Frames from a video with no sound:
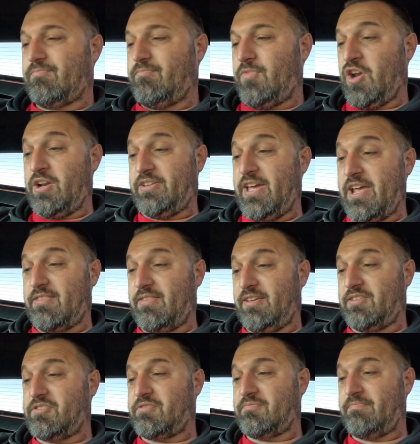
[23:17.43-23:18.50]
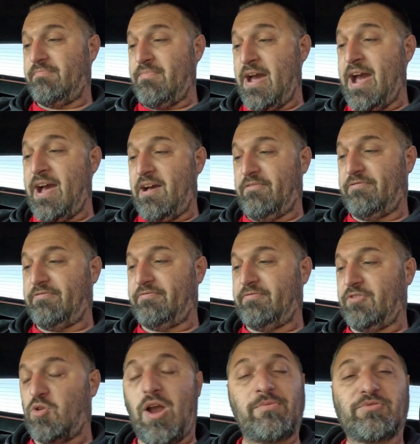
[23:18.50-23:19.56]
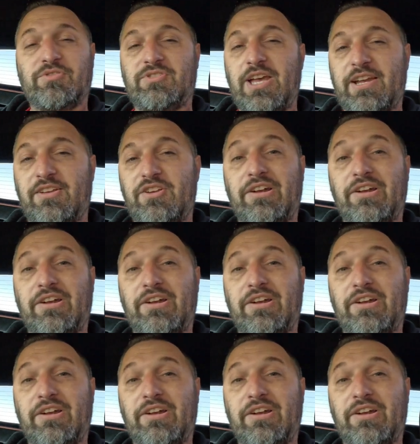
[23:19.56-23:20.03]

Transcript: You're going to take this MAF grams per second.